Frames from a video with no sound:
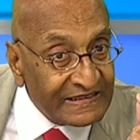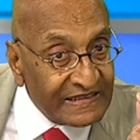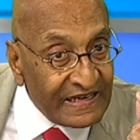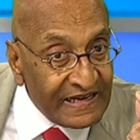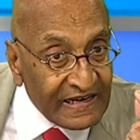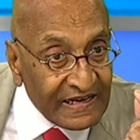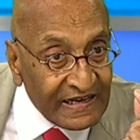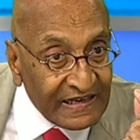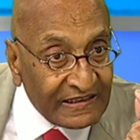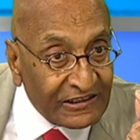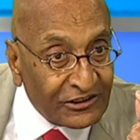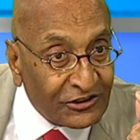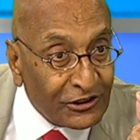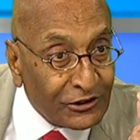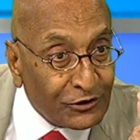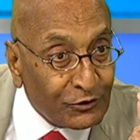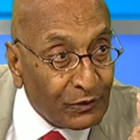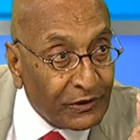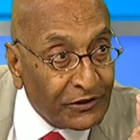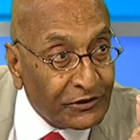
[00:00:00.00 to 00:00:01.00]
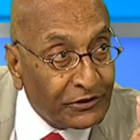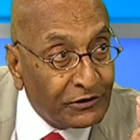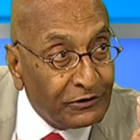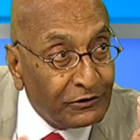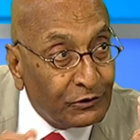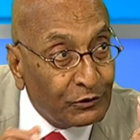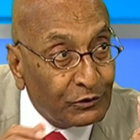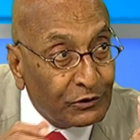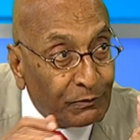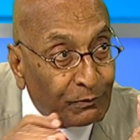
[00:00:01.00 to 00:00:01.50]
taking the
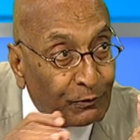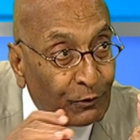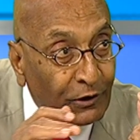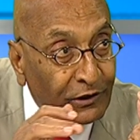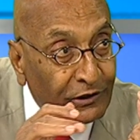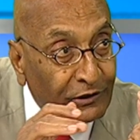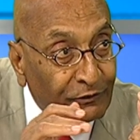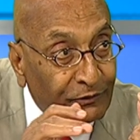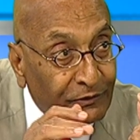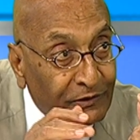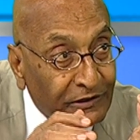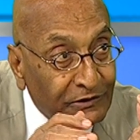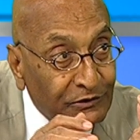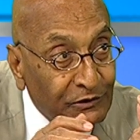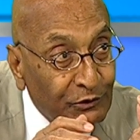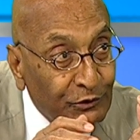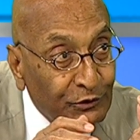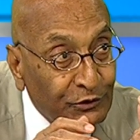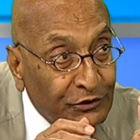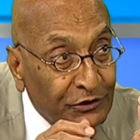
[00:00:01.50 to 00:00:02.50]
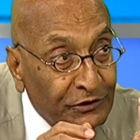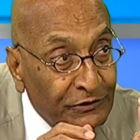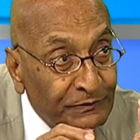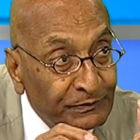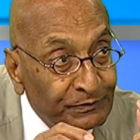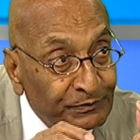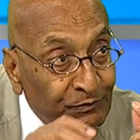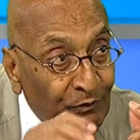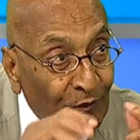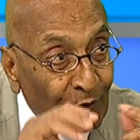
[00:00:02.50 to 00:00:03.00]
situation to the point of resolution
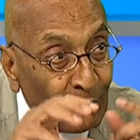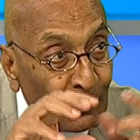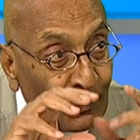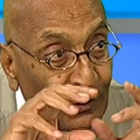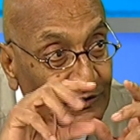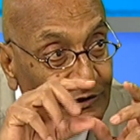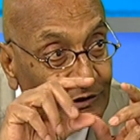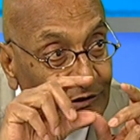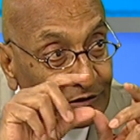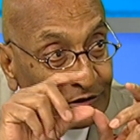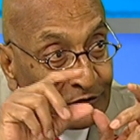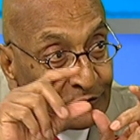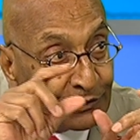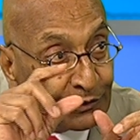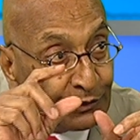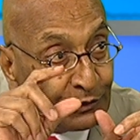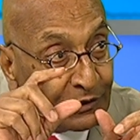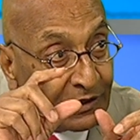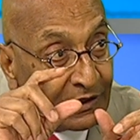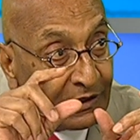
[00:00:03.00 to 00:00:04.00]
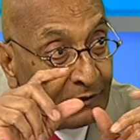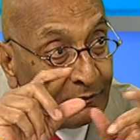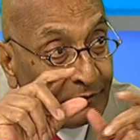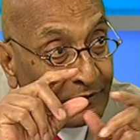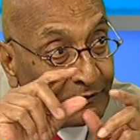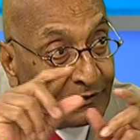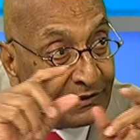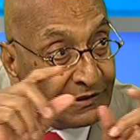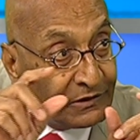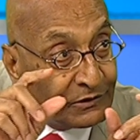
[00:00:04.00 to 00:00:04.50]
between
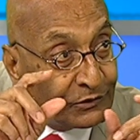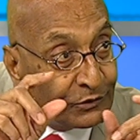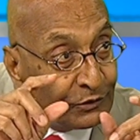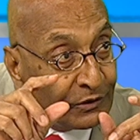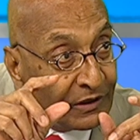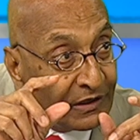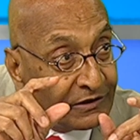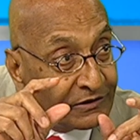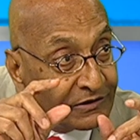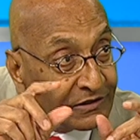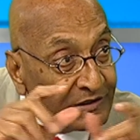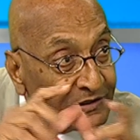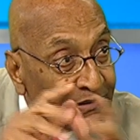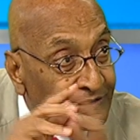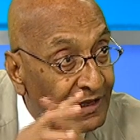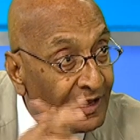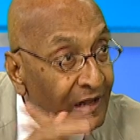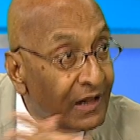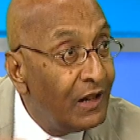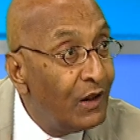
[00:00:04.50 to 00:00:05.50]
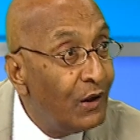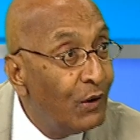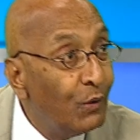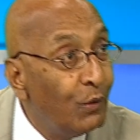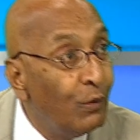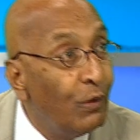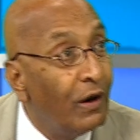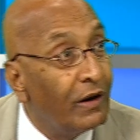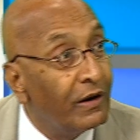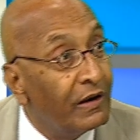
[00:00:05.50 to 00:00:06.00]
the two countries,
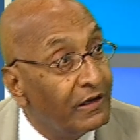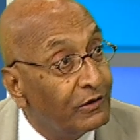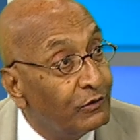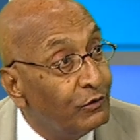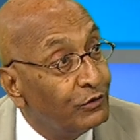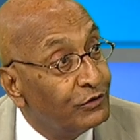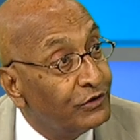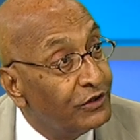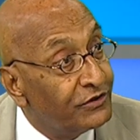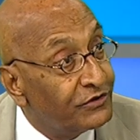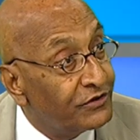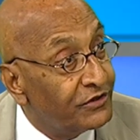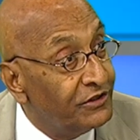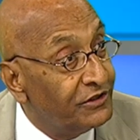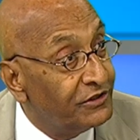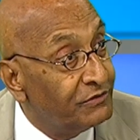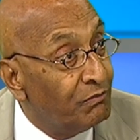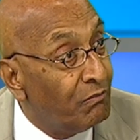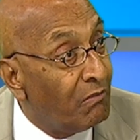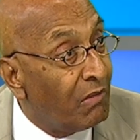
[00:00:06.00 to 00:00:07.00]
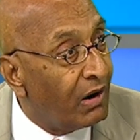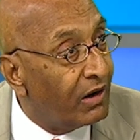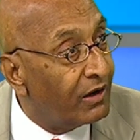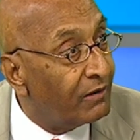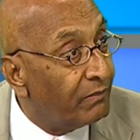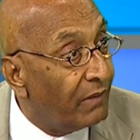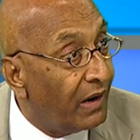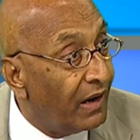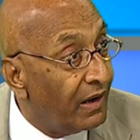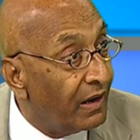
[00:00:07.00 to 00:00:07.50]
whose history is
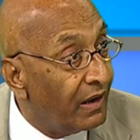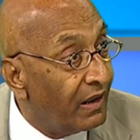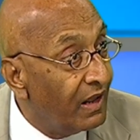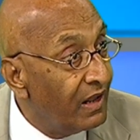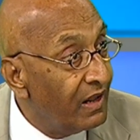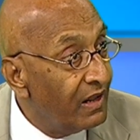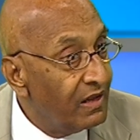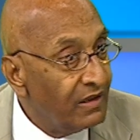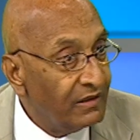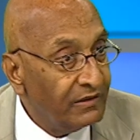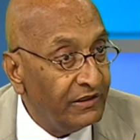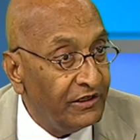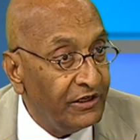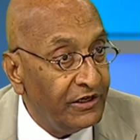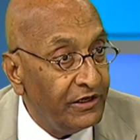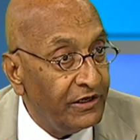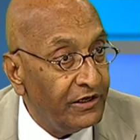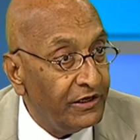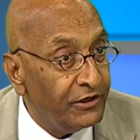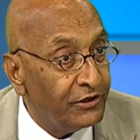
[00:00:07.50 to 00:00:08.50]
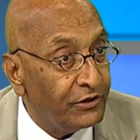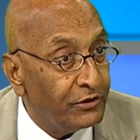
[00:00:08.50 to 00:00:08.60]
marred by the